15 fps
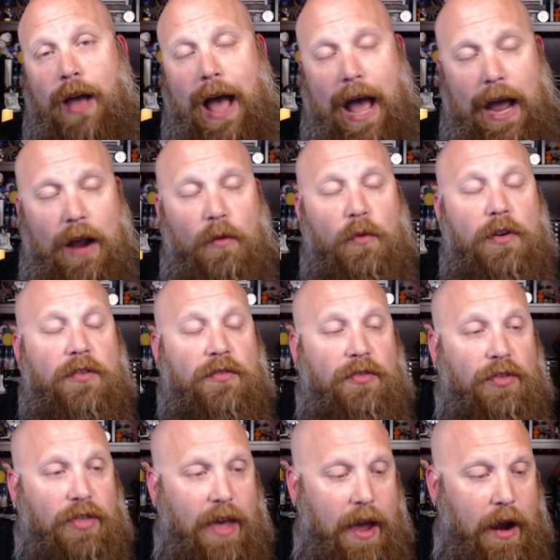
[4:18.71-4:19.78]
I was
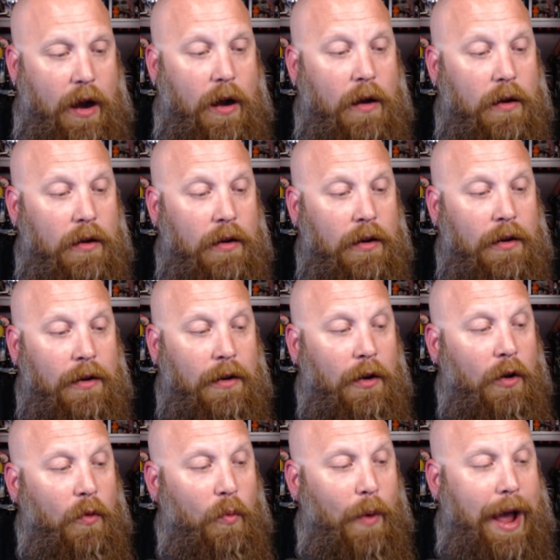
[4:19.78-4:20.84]
there
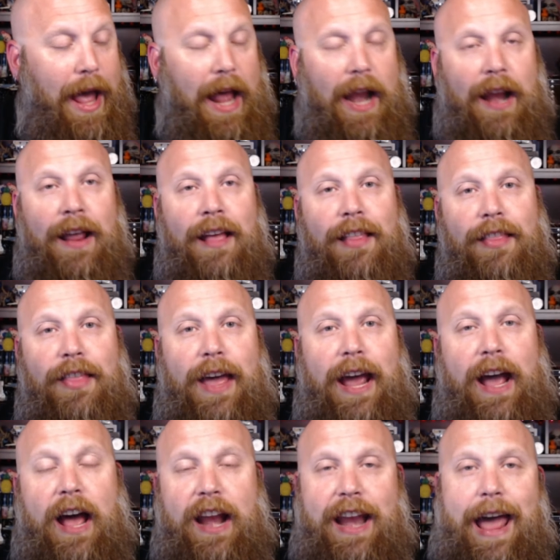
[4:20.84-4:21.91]
when
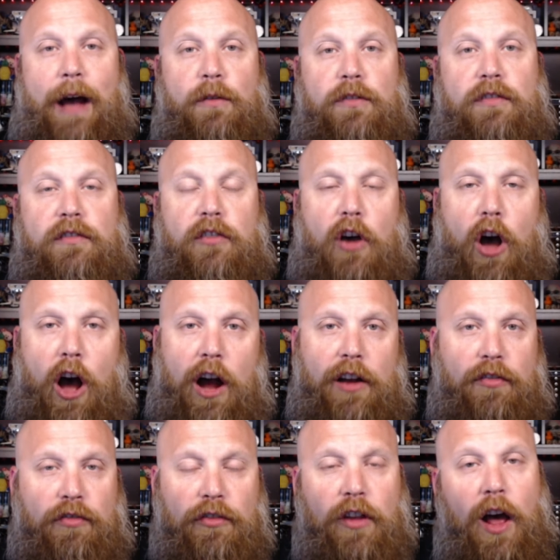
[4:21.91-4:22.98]
they announced
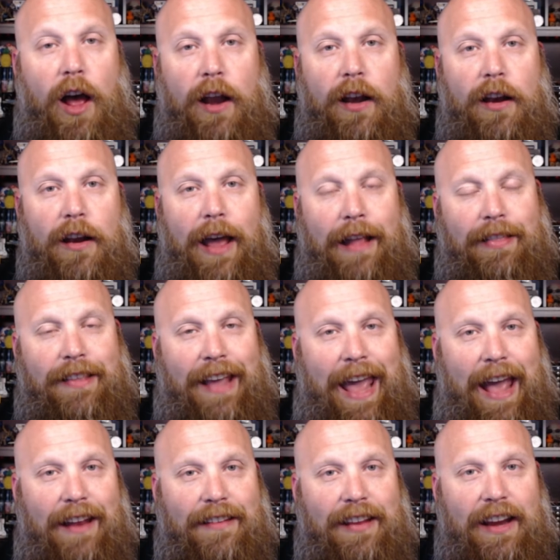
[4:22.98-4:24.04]
Onslaught at the
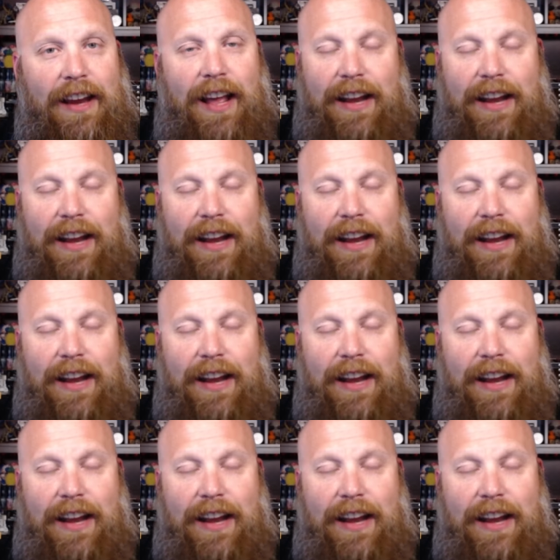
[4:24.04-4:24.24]
cantina.